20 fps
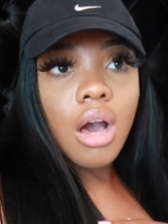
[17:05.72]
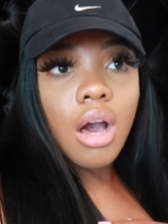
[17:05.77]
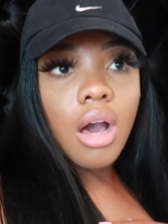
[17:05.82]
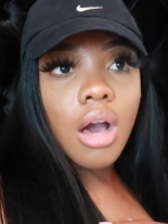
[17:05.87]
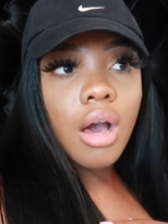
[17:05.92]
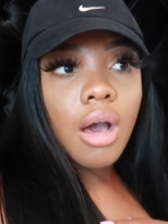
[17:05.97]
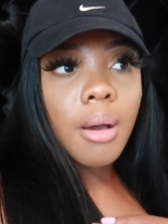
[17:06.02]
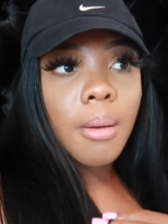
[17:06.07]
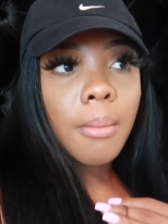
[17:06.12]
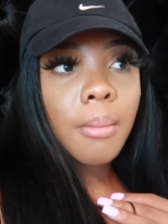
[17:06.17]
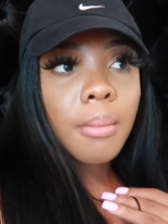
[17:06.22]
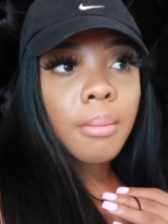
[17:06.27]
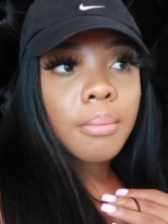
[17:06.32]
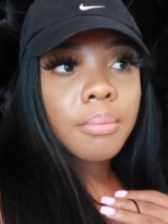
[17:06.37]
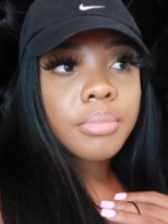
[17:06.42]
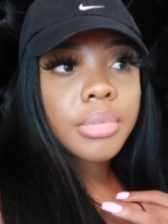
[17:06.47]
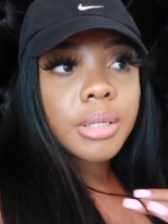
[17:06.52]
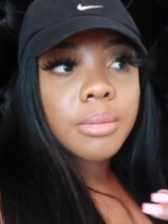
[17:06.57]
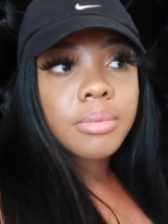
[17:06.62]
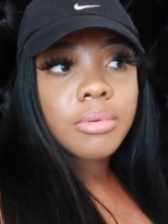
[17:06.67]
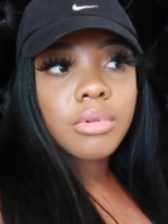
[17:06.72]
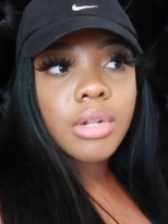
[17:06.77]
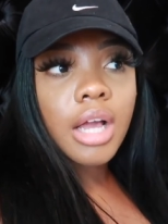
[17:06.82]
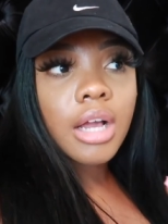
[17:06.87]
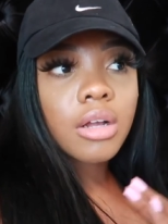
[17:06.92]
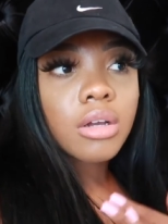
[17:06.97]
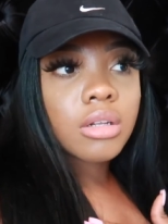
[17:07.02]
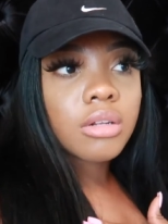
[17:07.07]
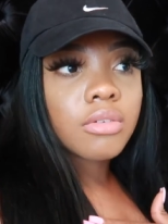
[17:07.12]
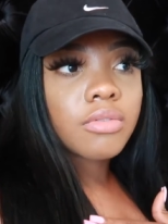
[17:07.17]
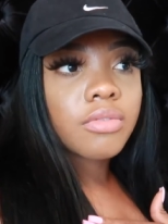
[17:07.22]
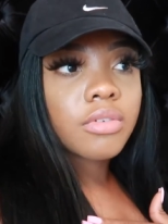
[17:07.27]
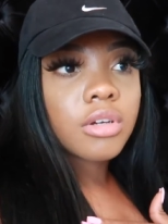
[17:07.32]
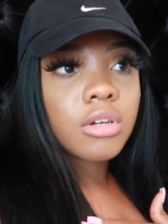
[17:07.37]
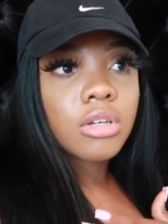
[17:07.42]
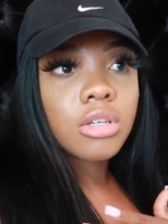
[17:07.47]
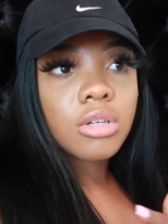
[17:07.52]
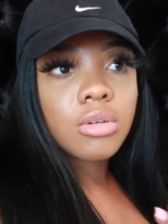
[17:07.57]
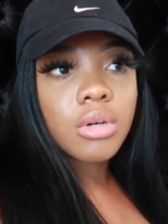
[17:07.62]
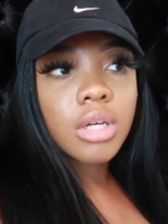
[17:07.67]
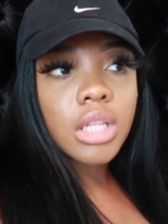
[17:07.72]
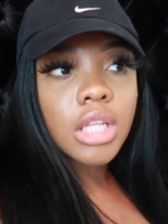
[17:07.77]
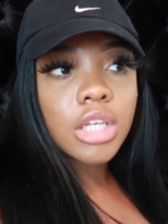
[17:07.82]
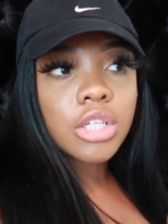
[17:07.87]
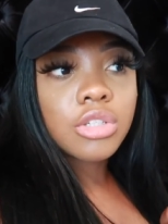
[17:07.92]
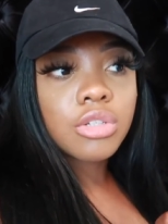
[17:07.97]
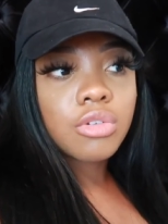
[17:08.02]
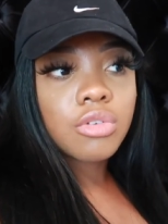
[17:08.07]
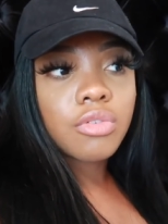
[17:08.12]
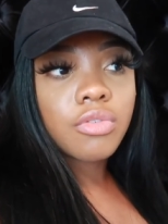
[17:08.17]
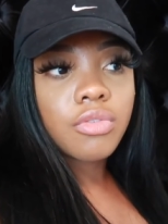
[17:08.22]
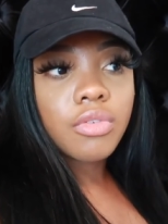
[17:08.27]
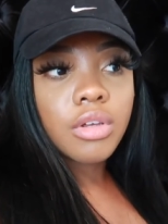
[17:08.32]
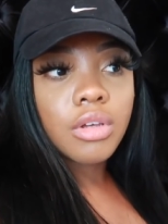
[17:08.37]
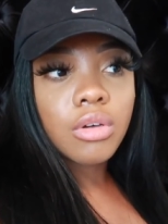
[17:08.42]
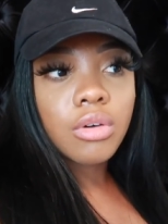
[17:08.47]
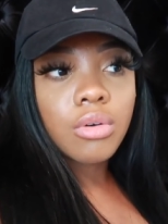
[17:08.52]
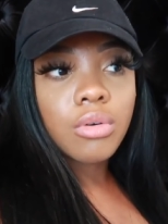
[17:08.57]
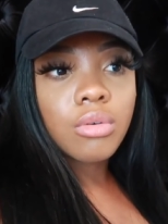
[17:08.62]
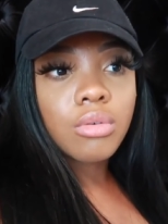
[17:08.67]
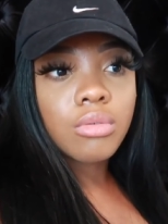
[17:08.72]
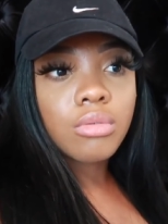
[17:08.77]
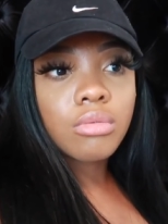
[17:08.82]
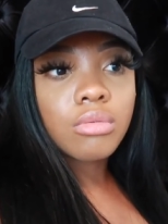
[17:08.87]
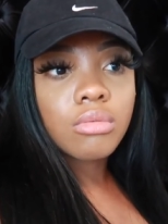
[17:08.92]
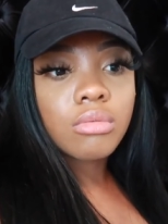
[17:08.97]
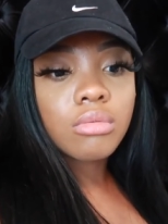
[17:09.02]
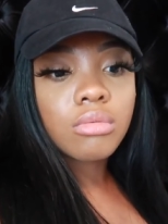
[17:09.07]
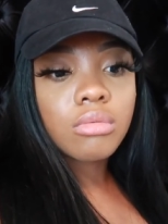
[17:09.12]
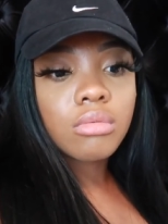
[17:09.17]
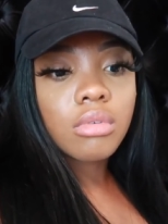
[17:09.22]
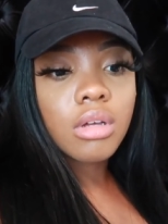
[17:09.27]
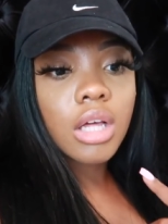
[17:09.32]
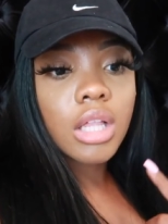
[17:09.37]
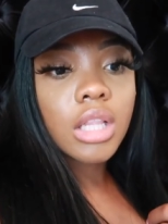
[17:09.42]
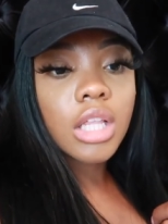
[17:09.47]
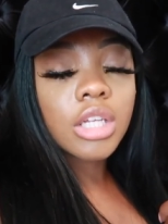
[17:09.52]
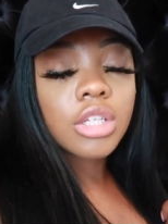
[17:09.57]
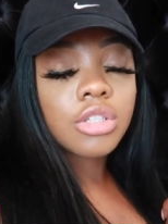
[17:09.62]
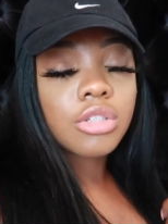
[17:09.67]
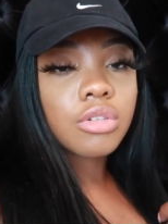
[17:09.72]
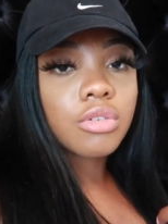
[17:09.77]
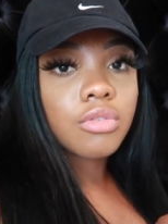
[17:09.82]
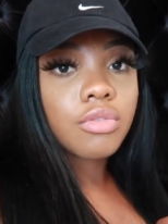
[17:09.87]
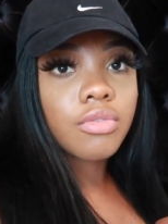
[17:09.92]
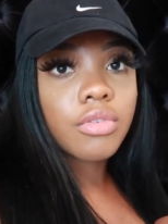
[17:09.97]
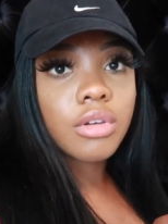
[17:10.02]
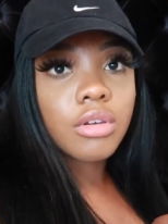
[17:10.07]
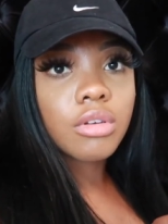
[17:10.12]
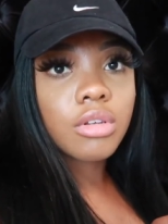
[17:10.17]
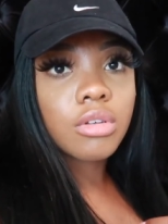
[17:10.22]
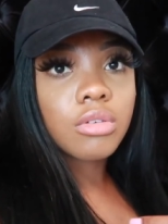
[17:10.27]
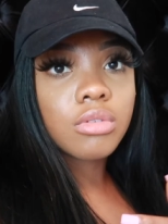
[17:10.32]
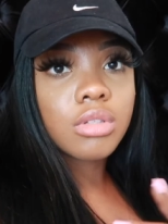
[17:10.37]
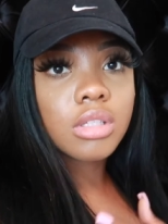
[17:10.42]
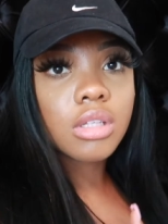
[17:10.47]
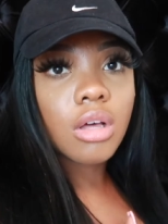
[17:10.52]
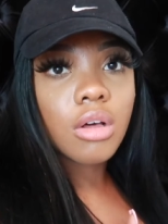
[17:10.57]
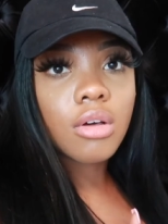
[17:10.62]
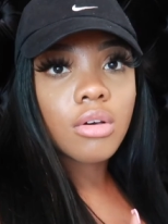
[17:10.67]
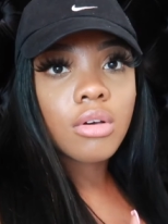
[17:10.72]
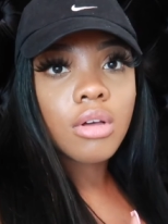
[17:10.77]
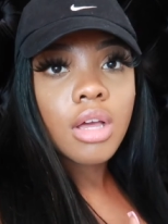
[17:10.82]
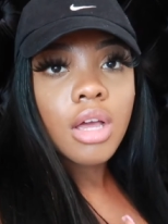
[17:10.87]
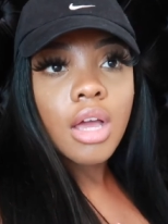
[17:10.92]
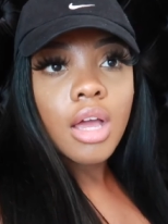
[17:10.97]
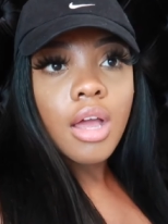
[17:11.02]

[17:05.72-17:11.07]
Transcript: um, people not gonna feel you unless you feel unless you feel you so